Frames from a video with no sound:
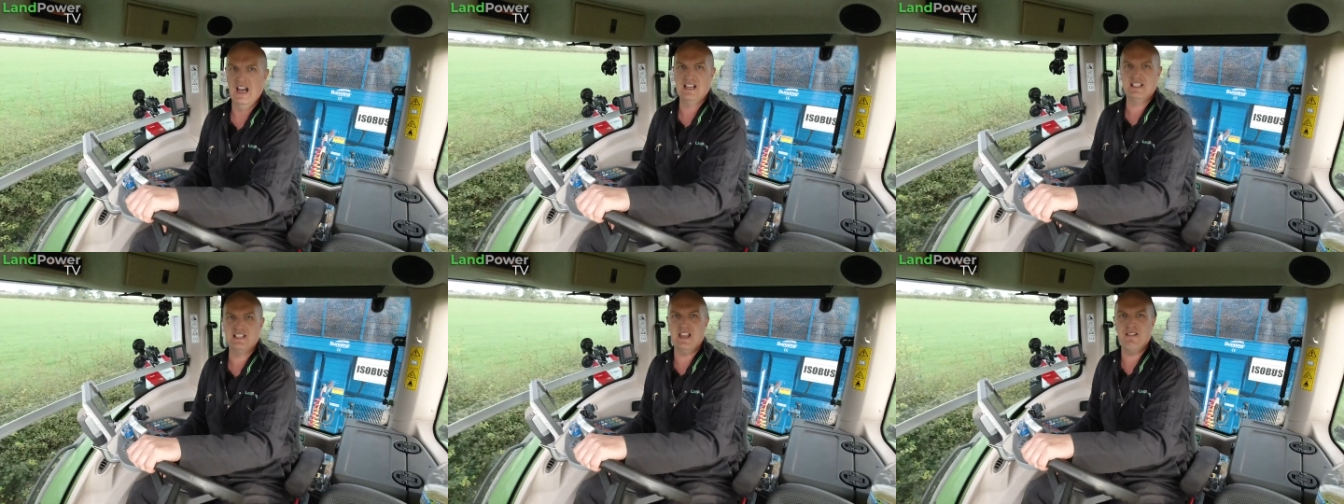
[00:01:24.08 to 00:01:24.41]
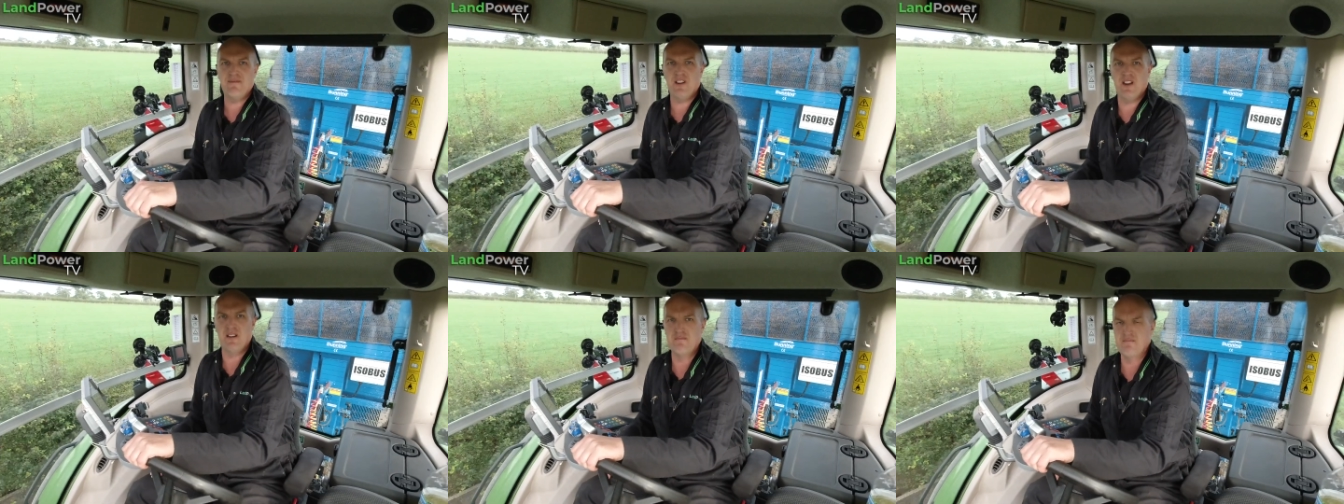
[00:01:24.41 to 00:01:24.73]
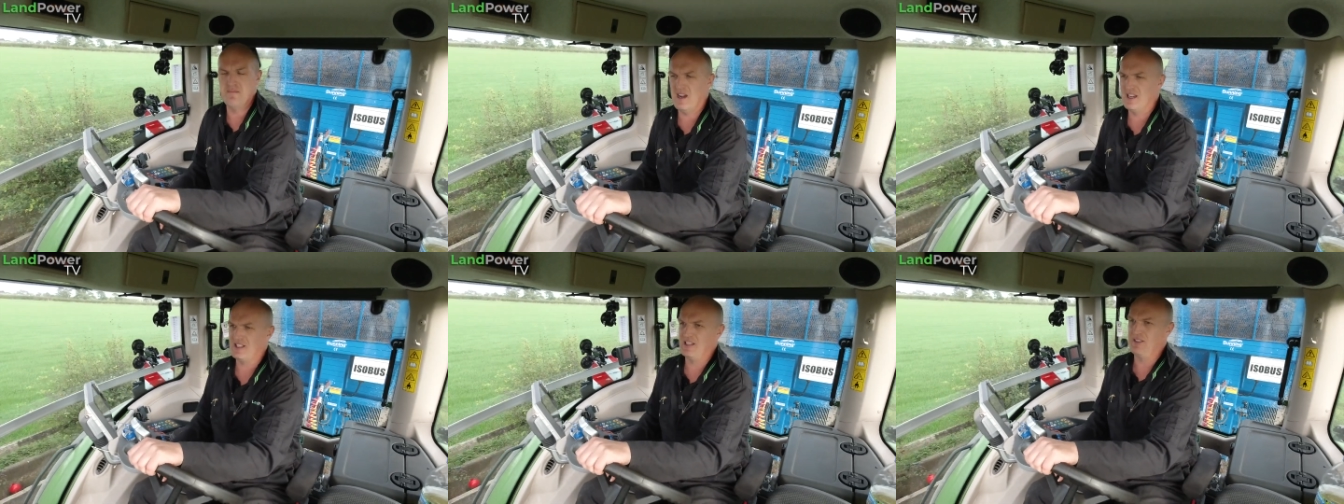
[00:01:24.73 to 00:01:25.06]
As ever,
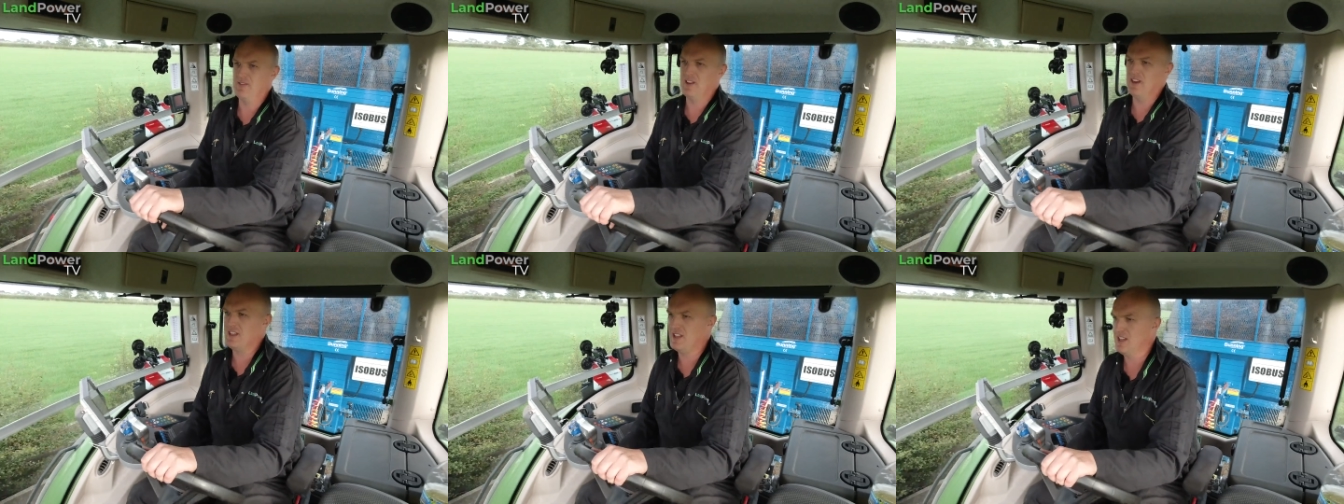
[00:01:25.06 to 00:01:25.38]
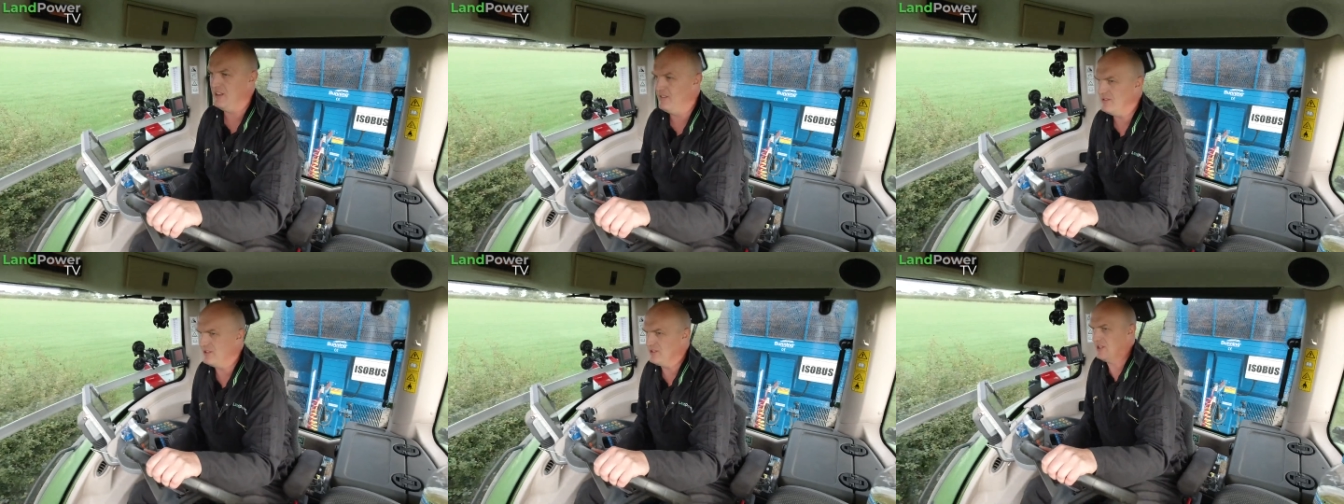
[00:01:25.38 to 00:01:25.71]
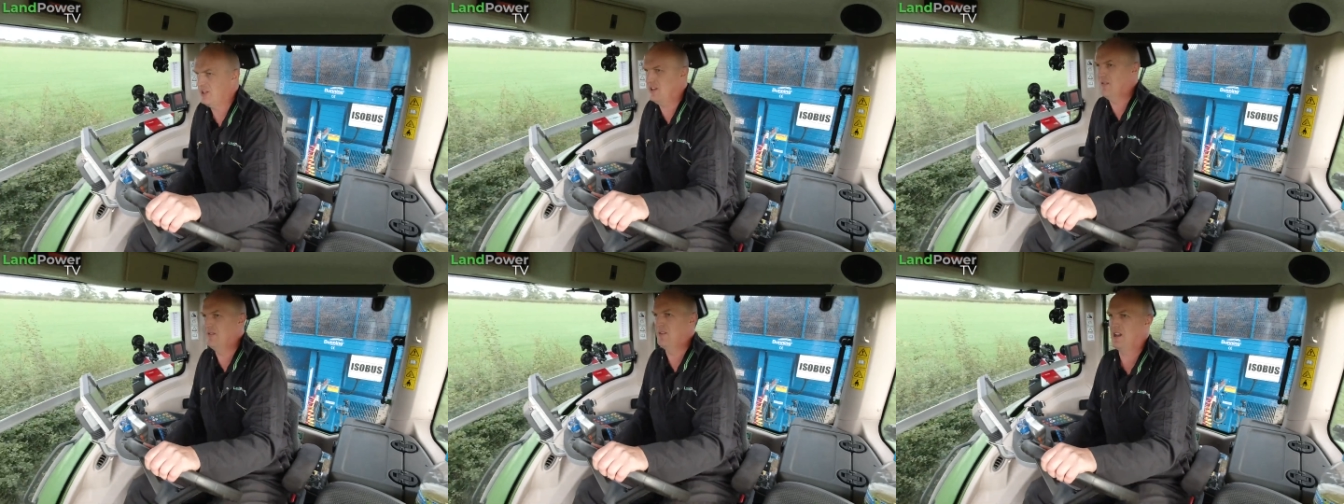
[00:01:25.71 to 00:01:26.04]
massive thank you
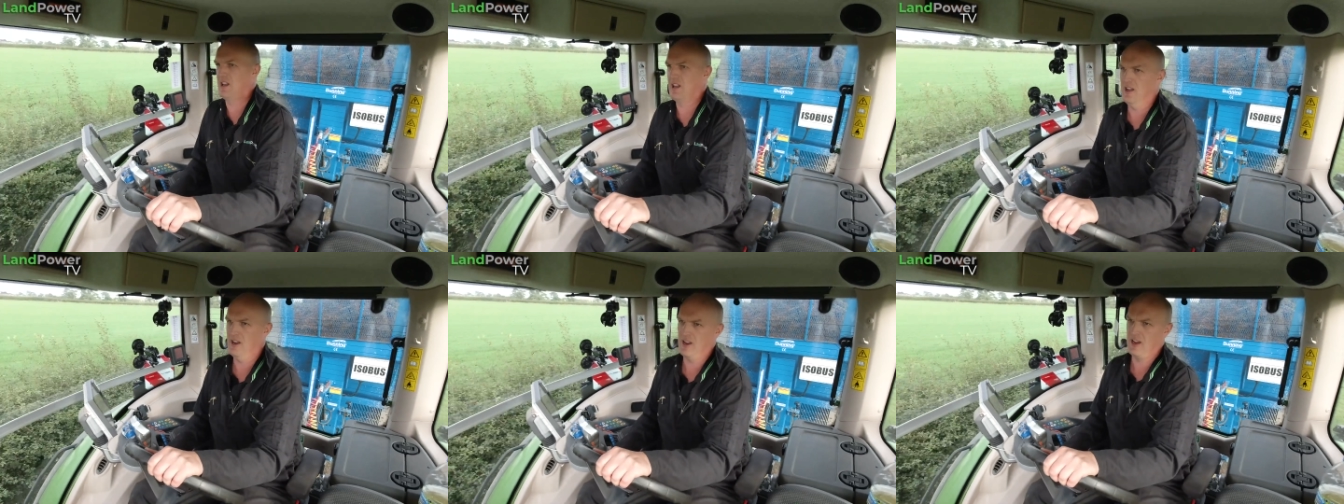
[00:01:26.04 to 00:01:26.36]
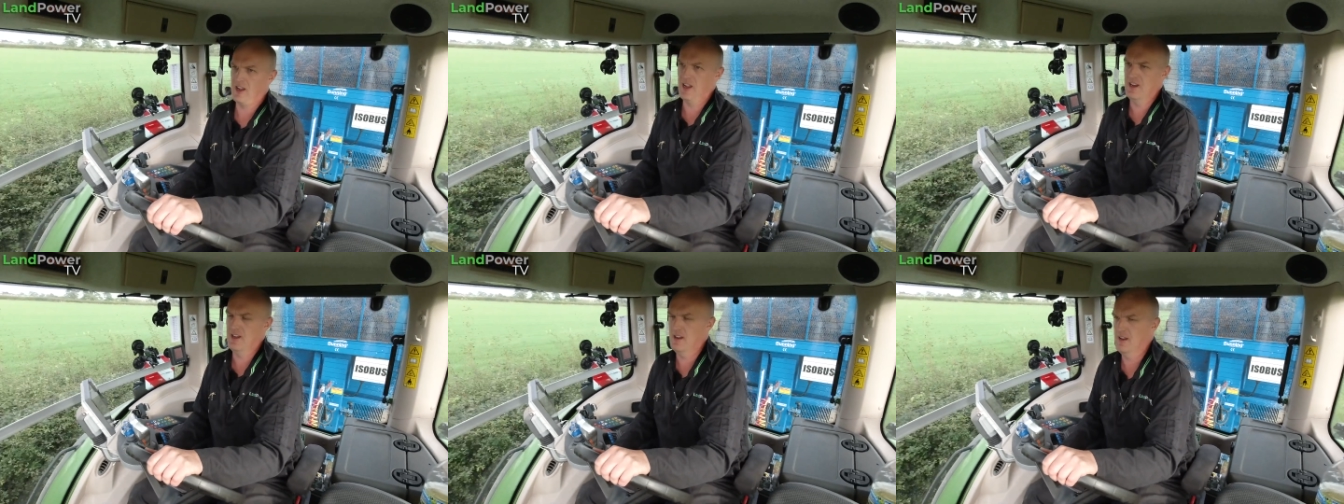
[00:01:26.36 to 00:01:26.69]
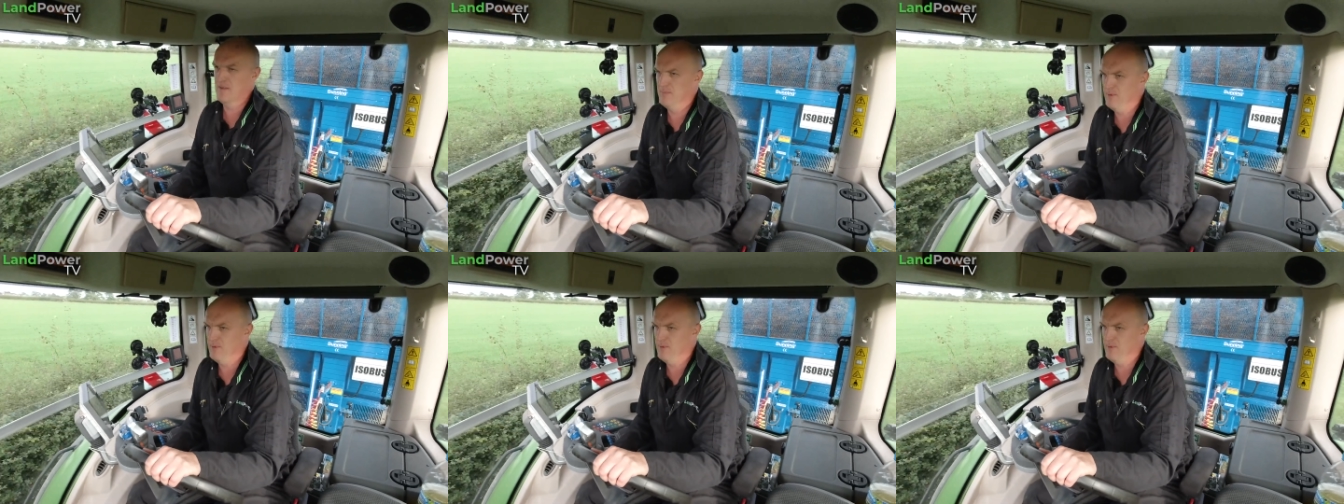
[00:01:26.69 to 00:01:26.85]
to Clarke and